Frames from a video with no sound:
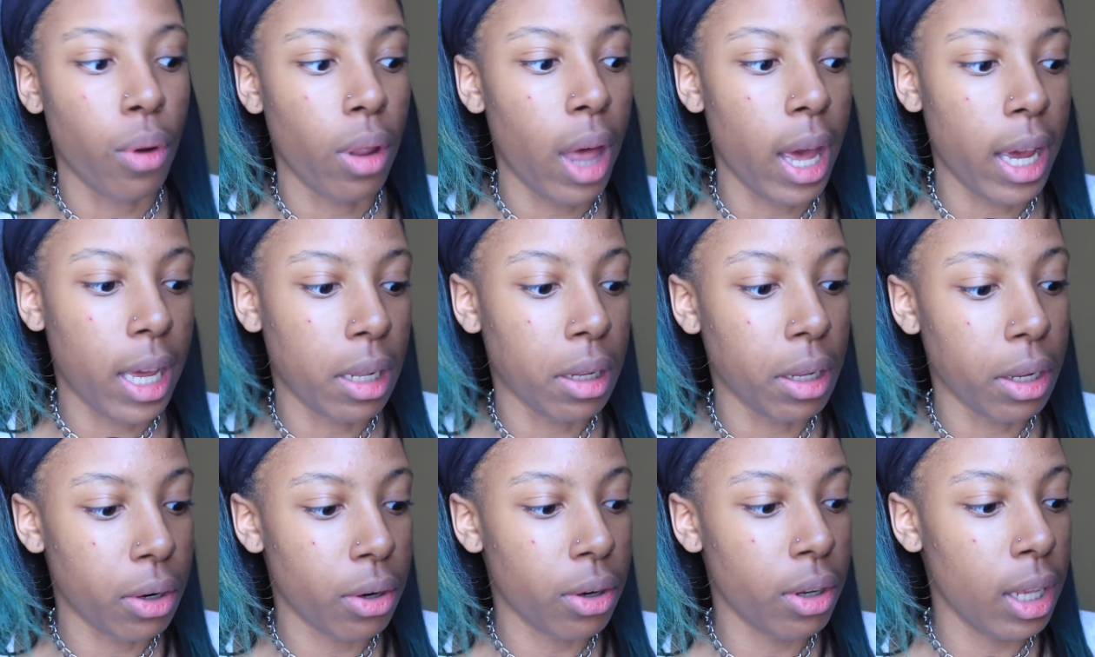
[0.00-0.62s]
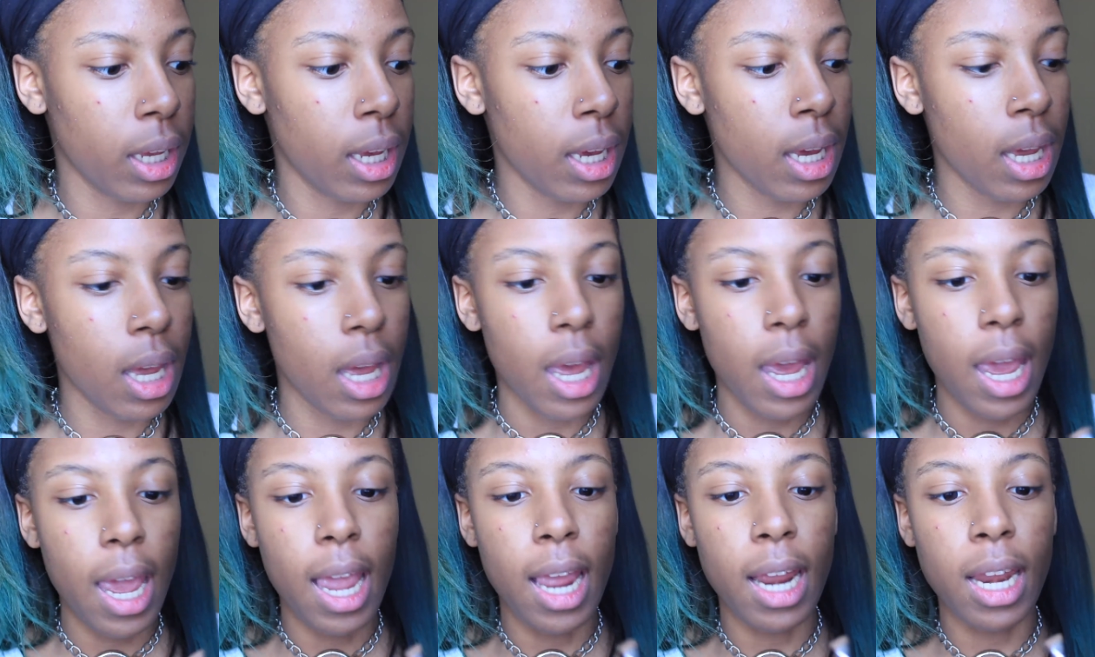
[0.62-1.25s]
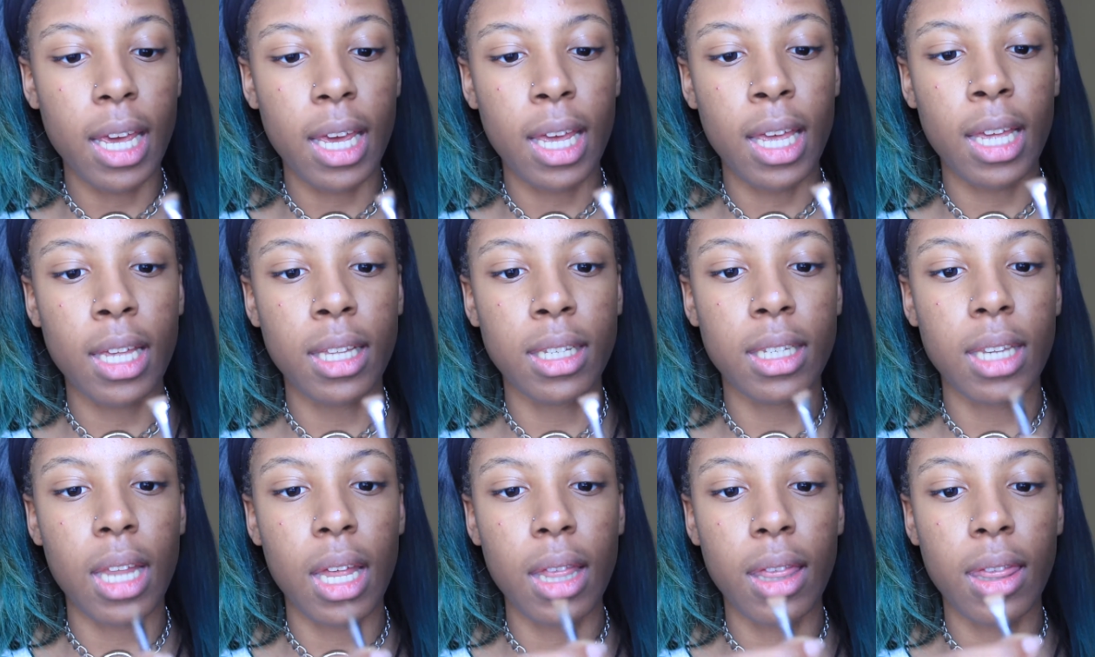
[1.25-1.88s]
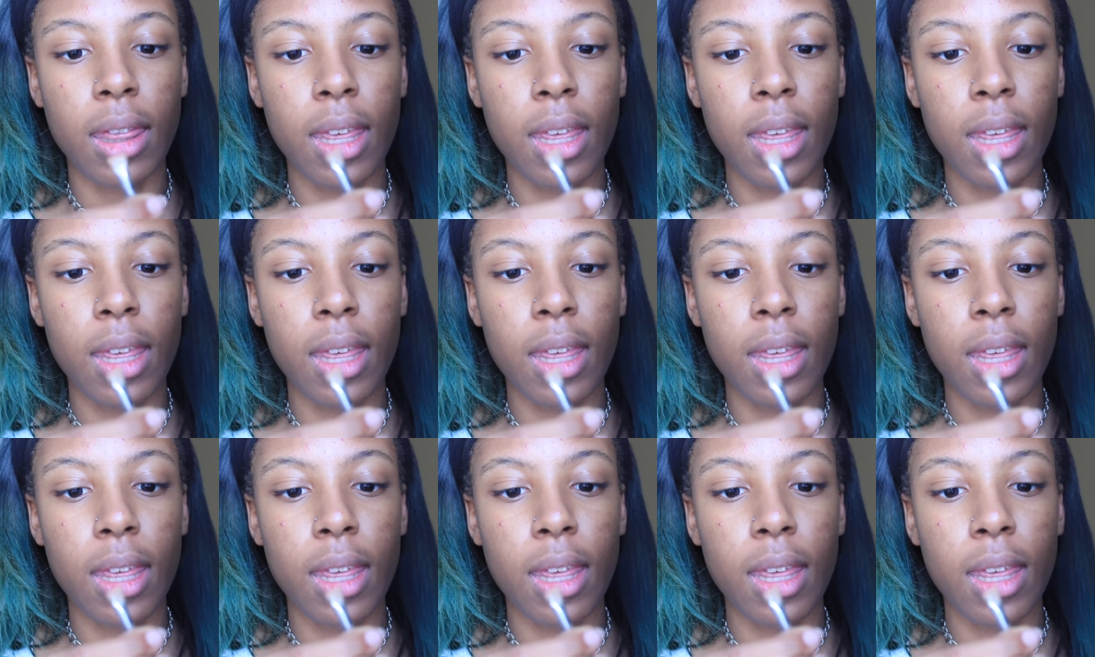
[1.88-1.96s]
Like, literally, it's